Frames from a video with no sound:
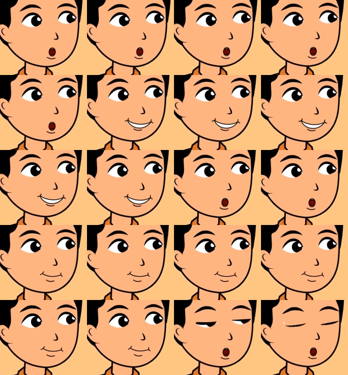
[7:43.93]

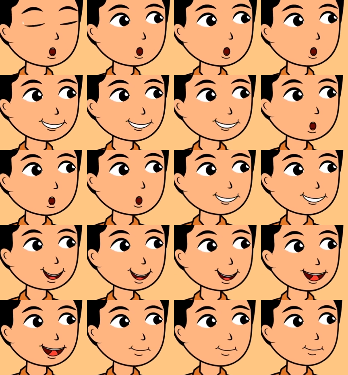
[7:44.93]
Mossy, I want to
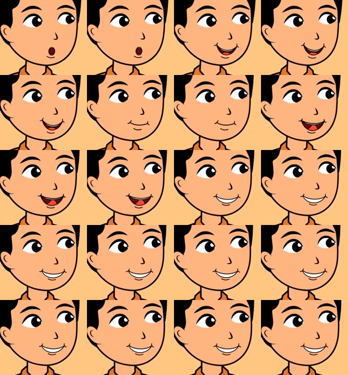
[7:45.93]
ask you a
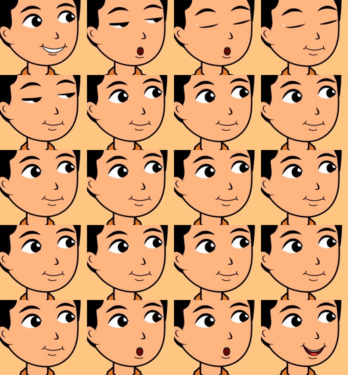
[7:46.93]
question.
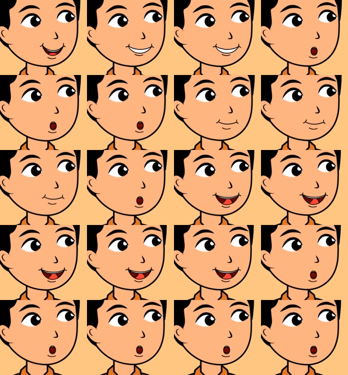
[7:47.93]
What
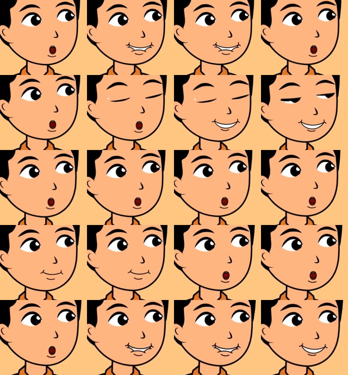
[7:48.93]
happens when food
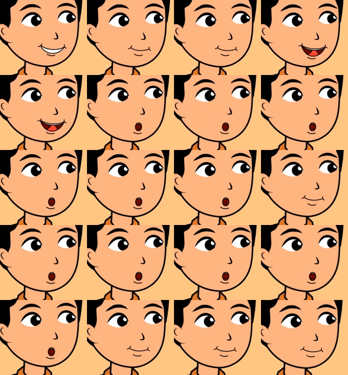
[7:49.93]
travels from
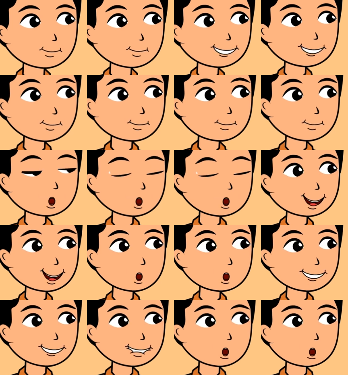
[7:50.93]
our mouth to
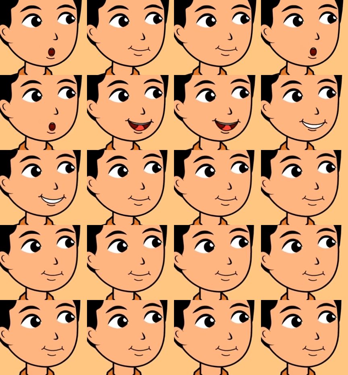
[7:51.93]
our stomach?